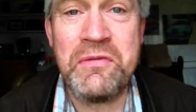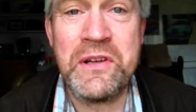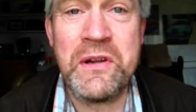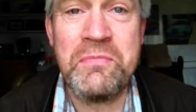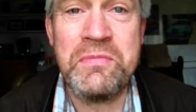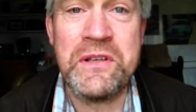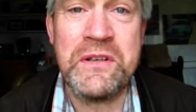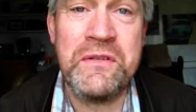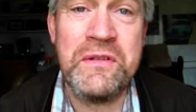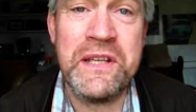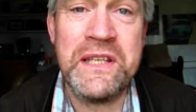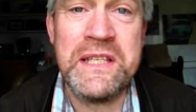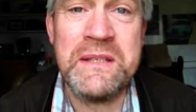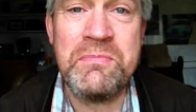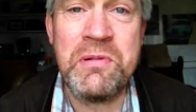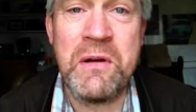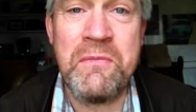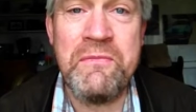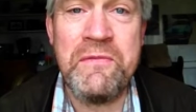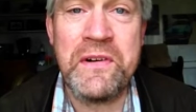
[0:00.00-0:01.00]
went up to
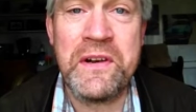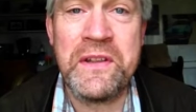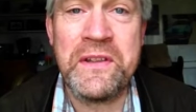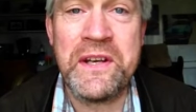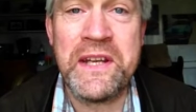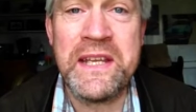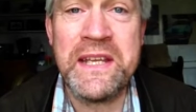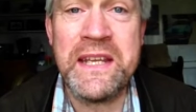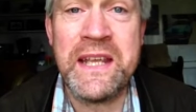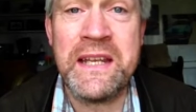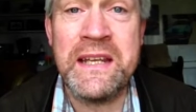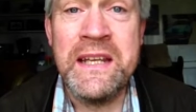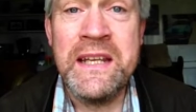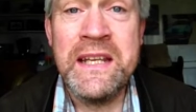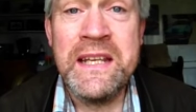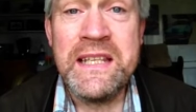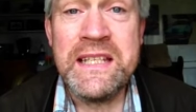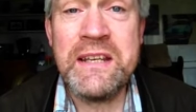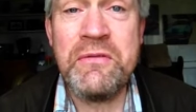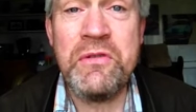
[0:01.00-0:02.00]
Quinn's pub for a drink and
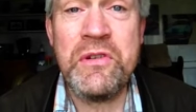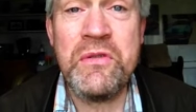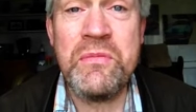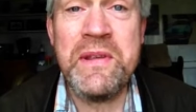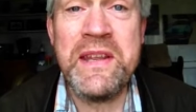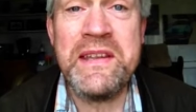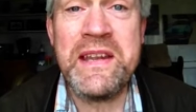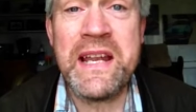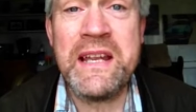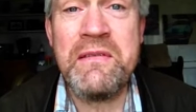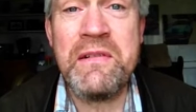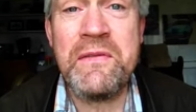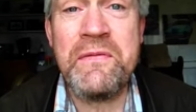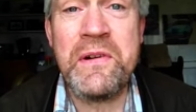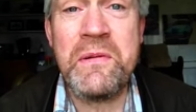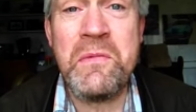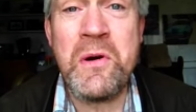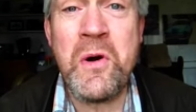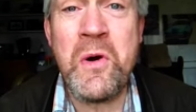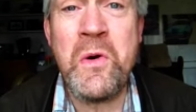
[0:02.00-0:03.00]
see if we meet anyone
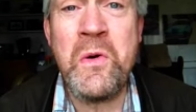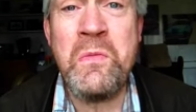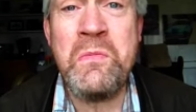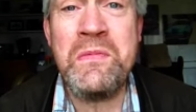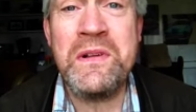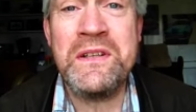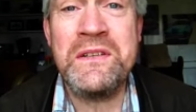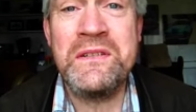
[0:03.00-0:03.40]
from home.